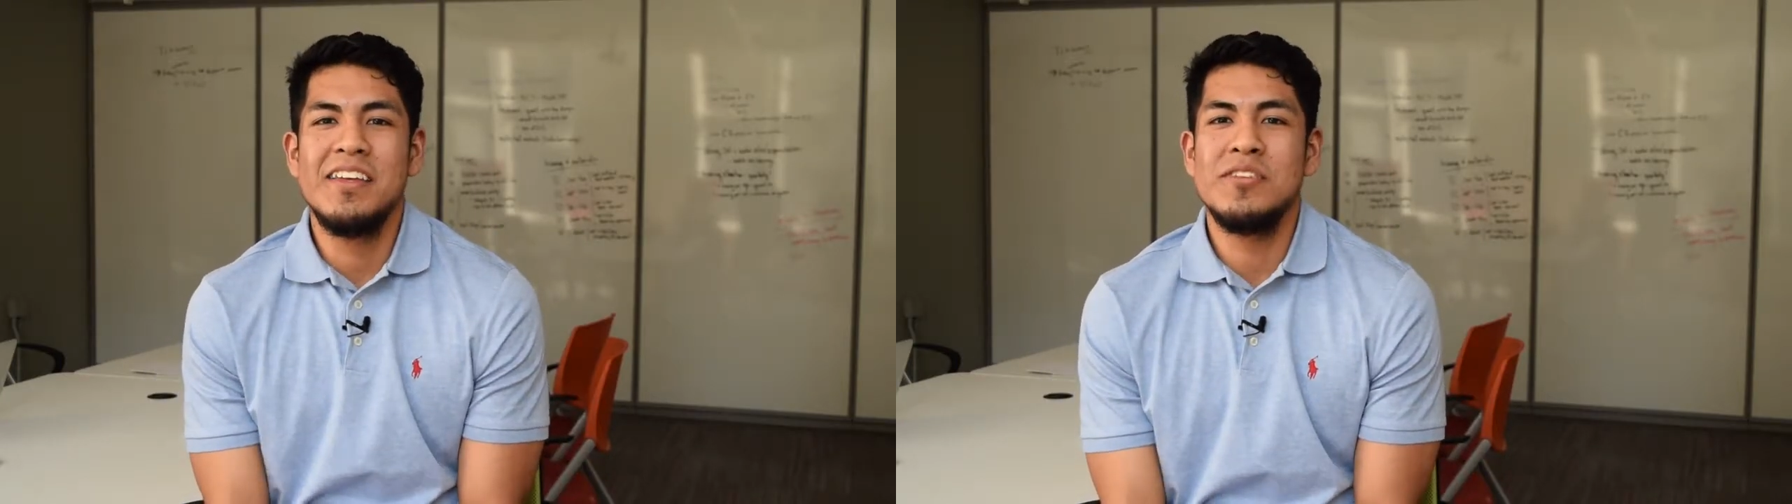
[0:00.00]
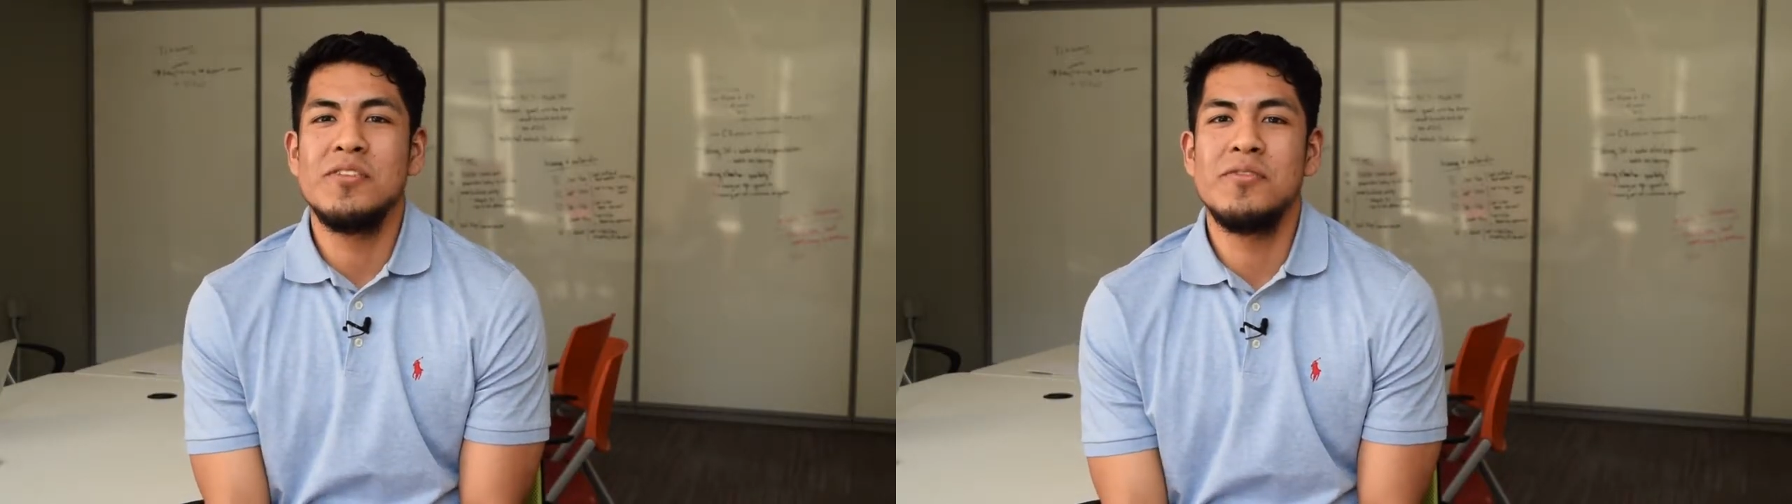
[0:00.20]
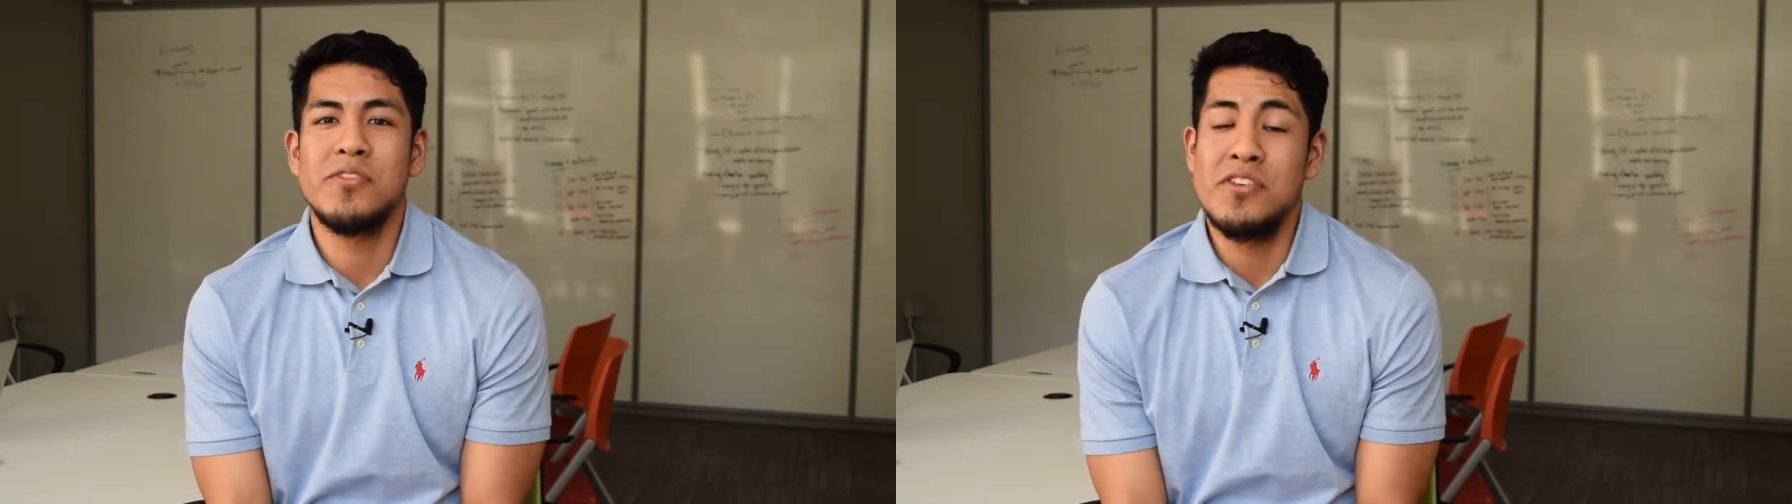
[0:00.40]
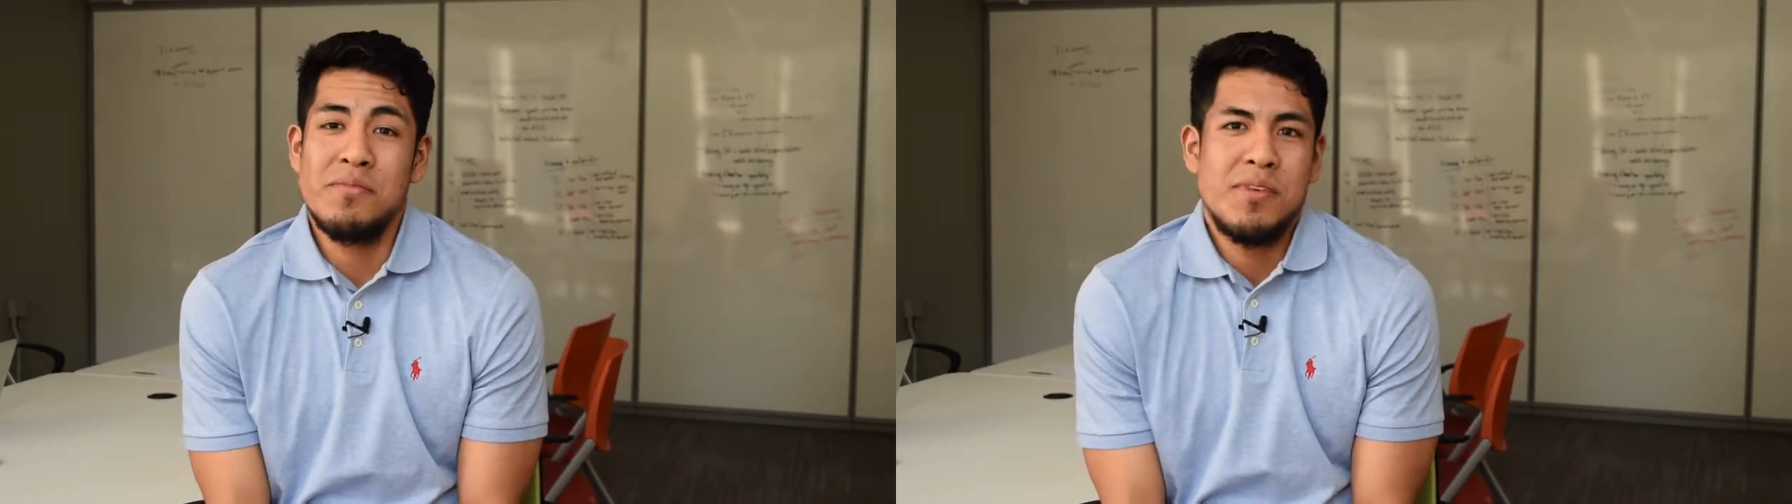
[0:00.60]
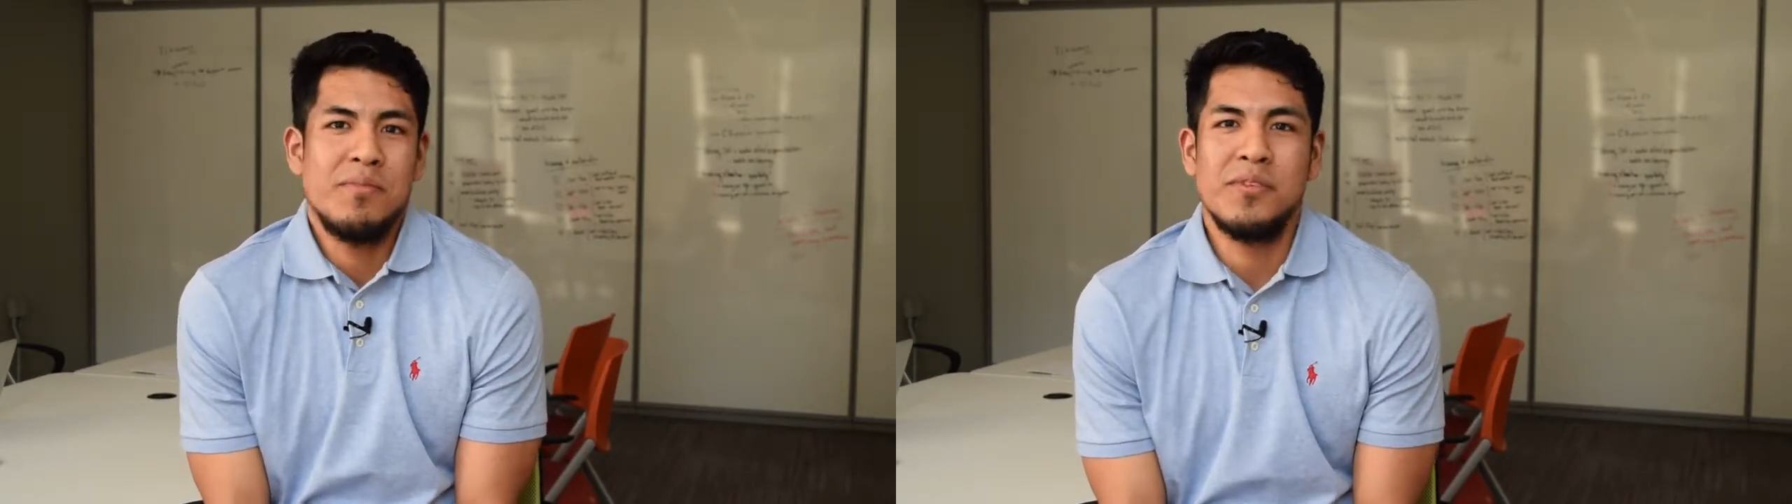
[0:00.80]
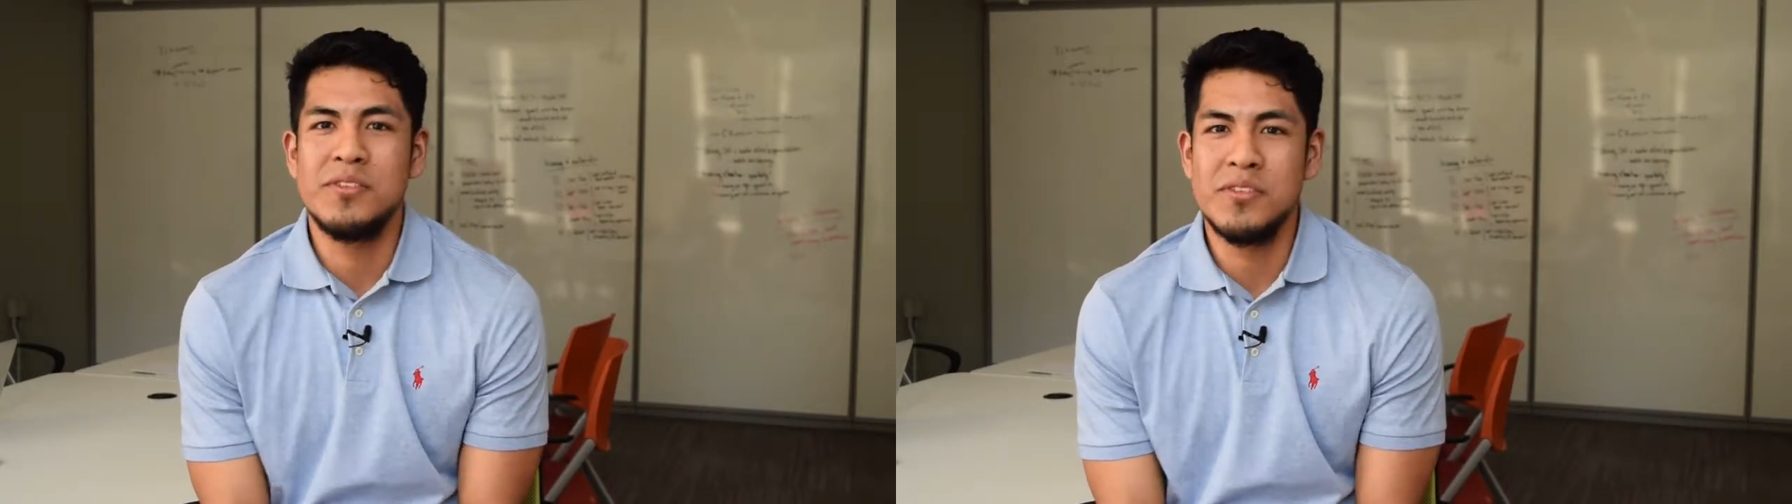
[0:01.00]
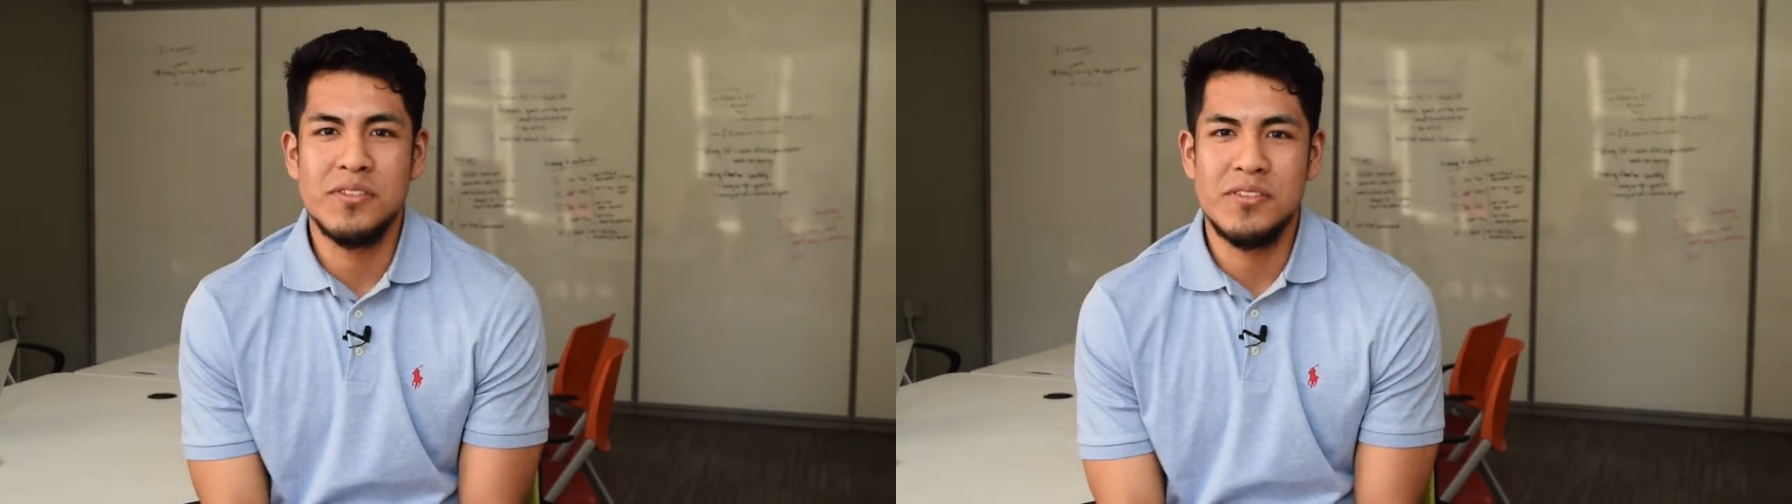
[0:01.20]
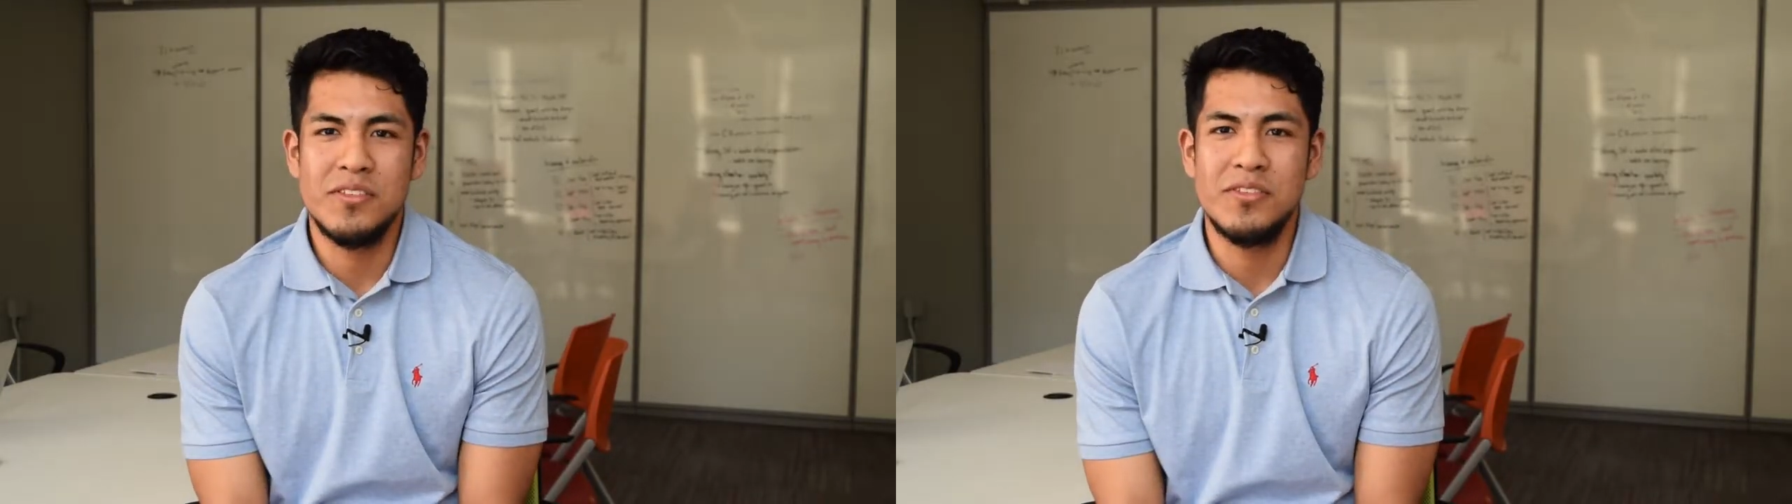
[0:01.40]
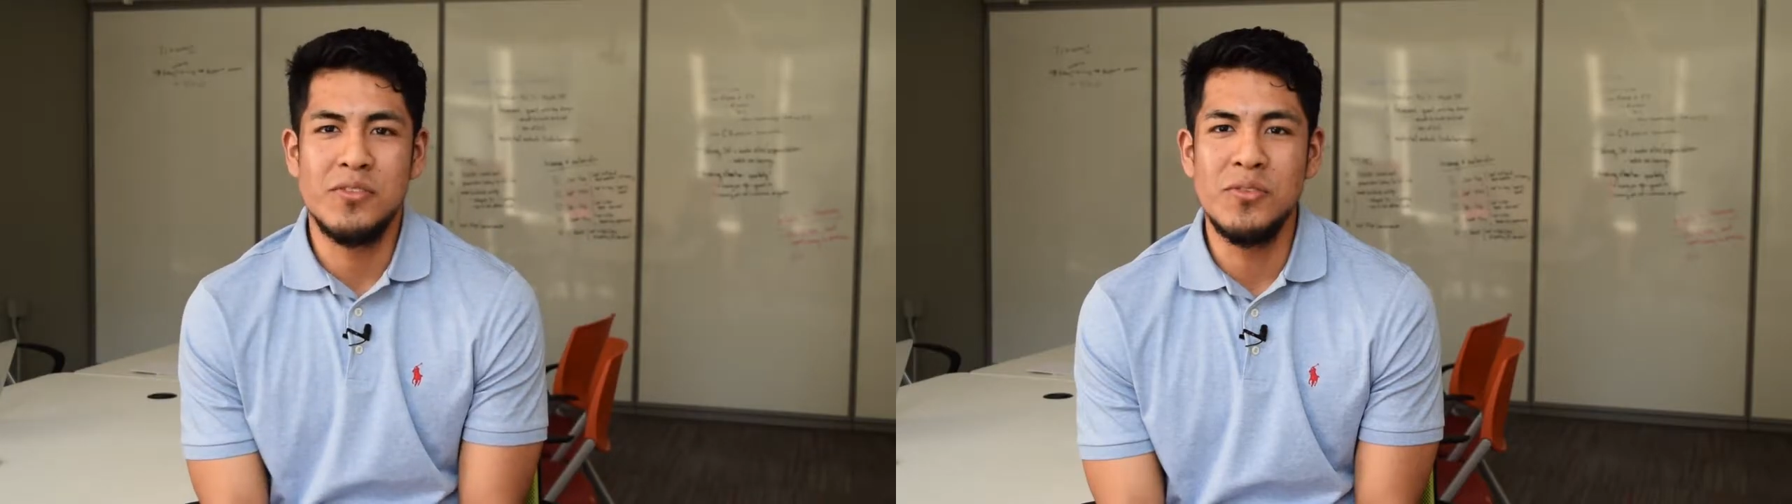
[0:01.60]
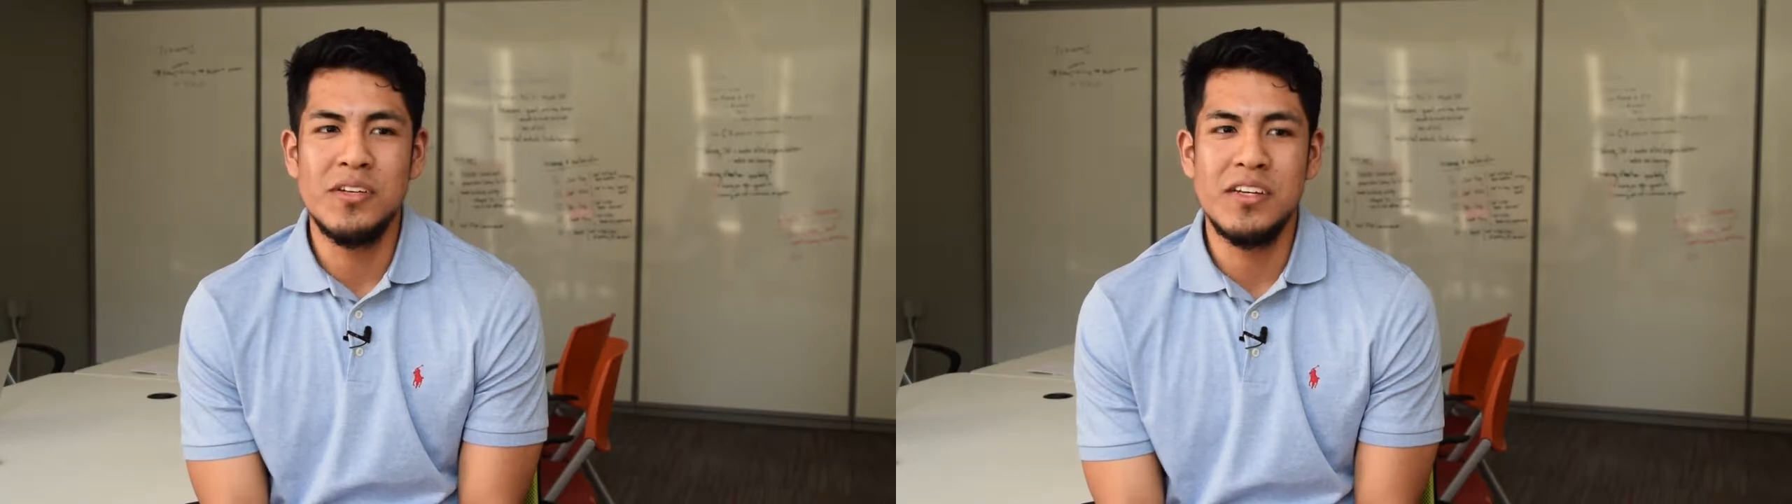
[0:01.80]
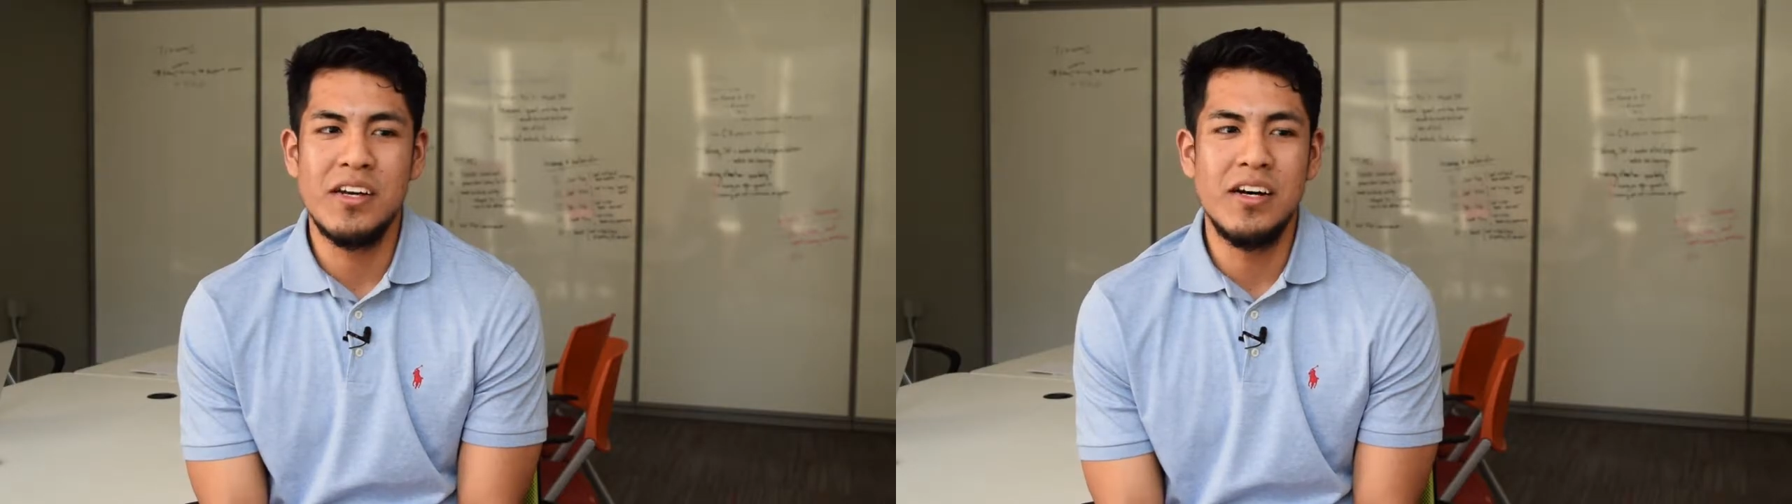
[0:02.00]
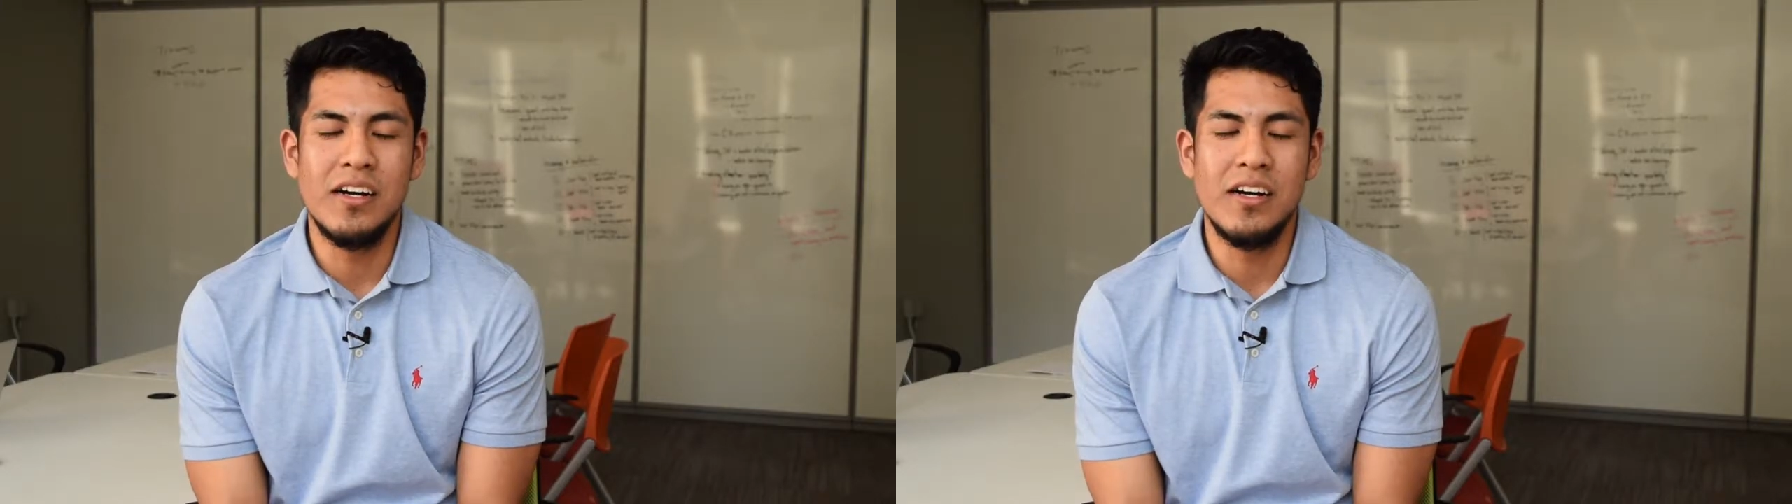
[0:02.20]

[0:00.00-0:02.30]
So for young people, just do it.